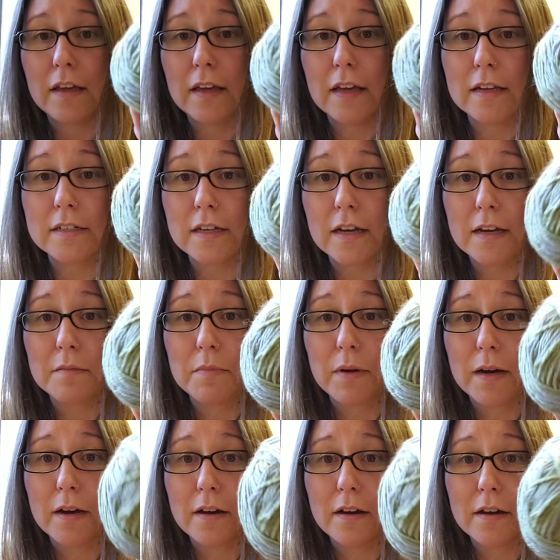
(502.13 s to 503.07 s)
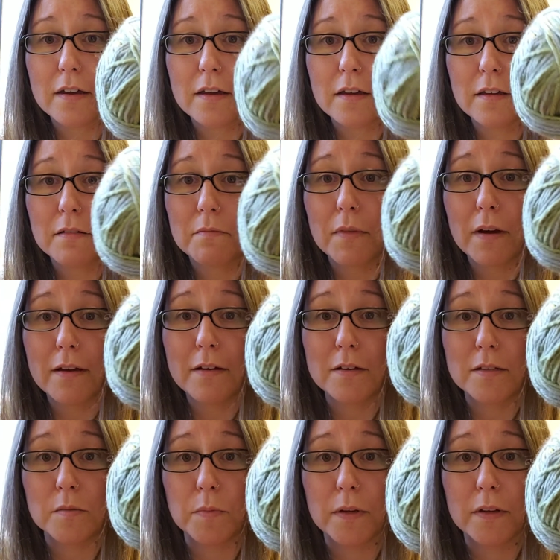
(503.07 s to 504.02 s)
hand dyed by my
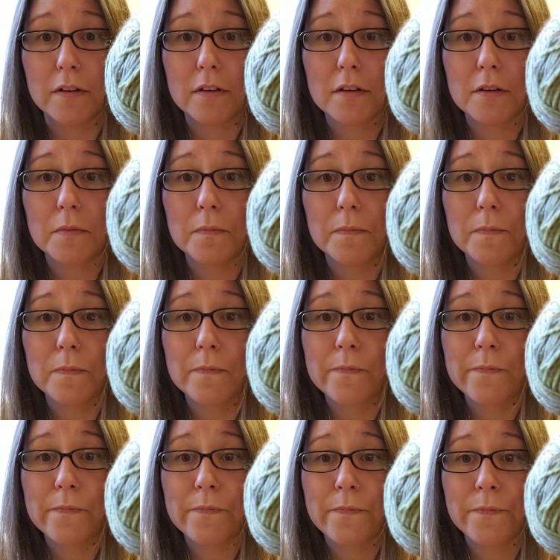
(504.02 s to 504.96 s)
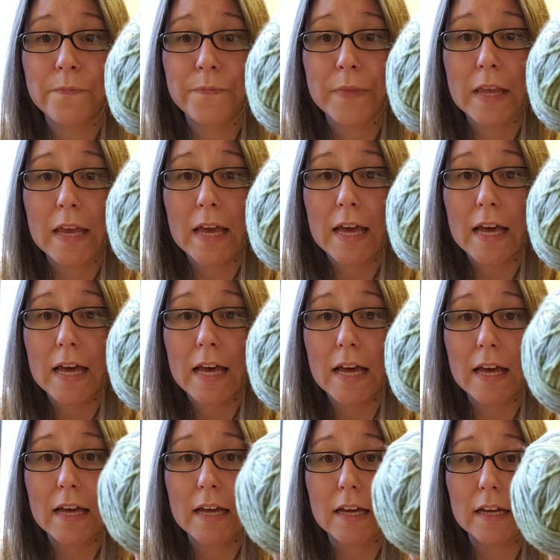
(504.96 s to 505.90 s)
husband,
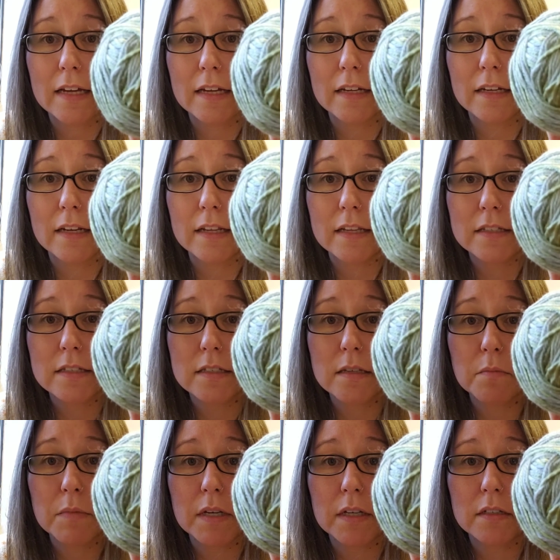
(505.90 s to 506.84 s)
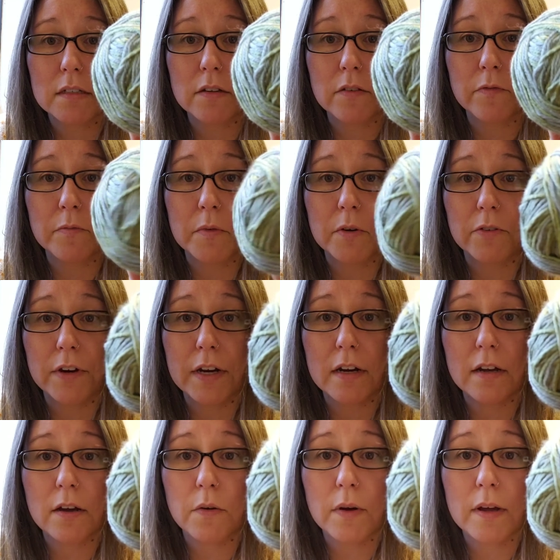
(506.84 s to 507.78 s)
and this is a mix of
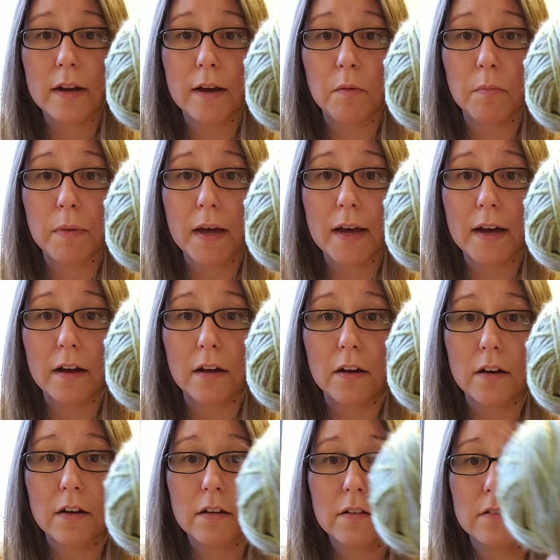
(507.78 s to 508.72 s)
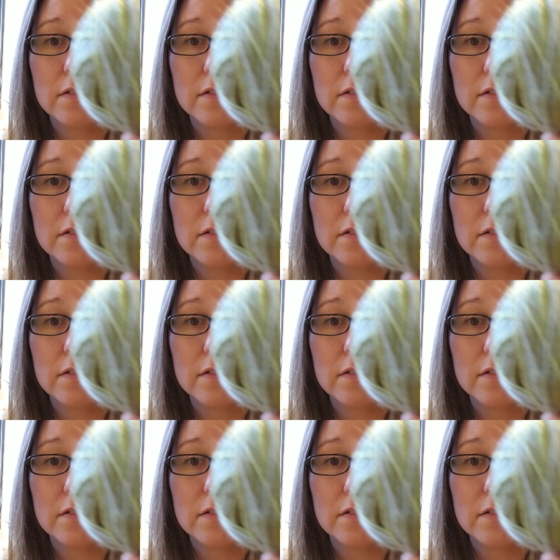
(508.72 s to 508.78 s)
merino and alpaca